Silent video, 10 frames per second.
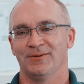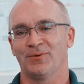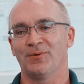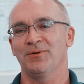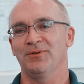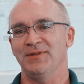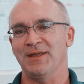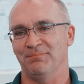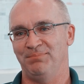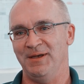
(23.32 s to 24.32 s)
In order to stay
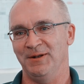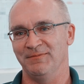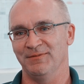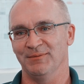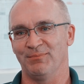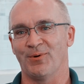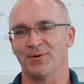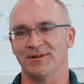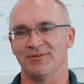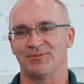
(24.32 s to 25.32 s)
competitive in the
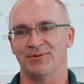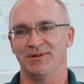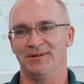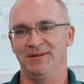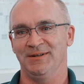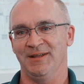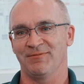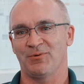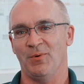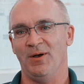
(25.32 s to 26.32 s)
board industry, you need to
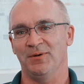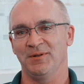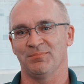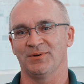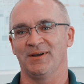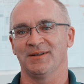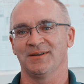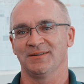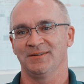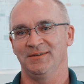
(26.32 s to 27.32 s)
have quality
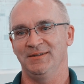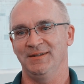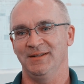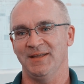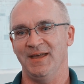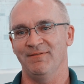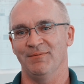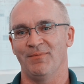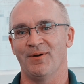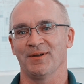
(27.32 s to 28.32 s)
product, you need to have the
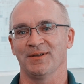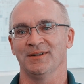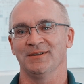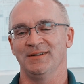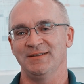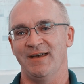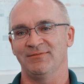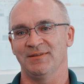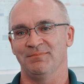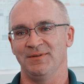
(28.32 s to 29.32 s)
market, and you
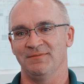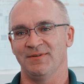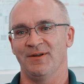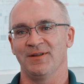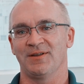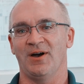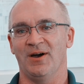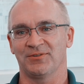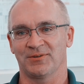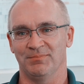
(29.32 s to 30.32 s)
have to be very cost